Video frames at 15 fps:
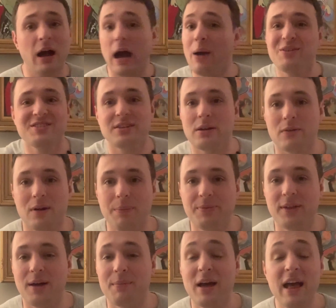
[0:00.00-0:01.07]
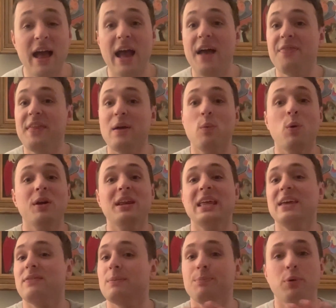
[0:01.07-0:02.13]
I would just interrupt them and they wouldn't
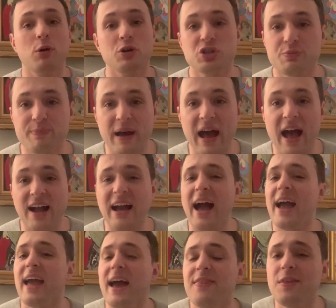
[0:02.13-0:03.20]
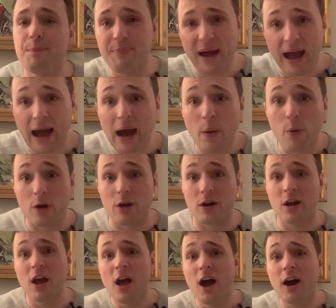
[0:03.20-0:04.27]
even push back. I had the power
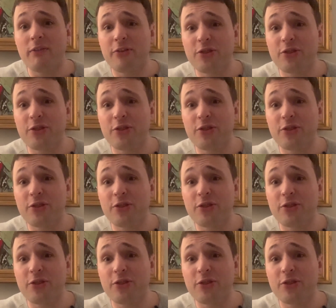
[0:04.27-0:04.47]
of